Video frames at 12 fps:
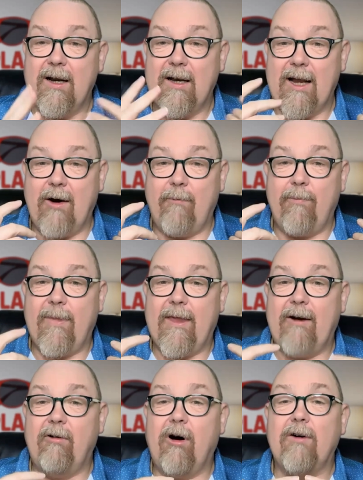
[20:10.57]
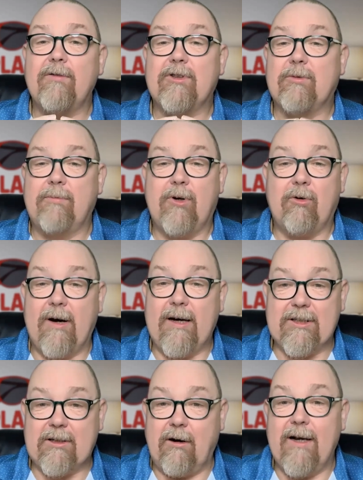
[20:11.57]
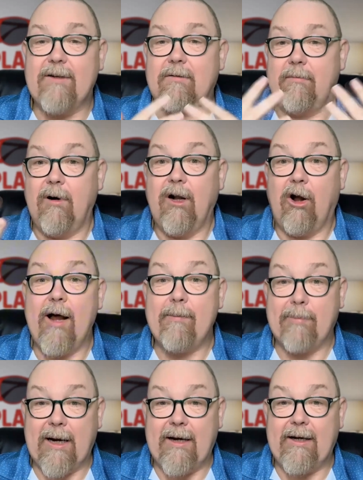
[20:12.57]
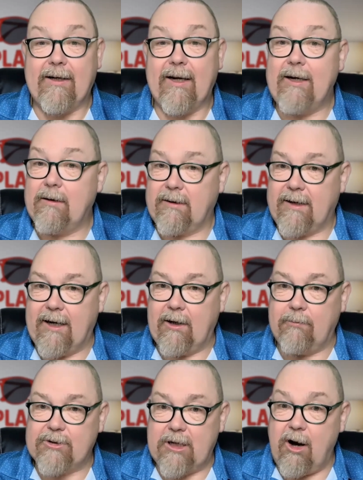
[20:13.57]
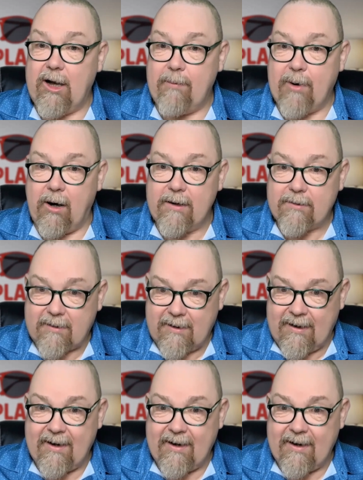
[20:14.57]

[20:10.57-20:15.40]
Now, there are some great sites like Planning Geek. Again, I'm slightly biased,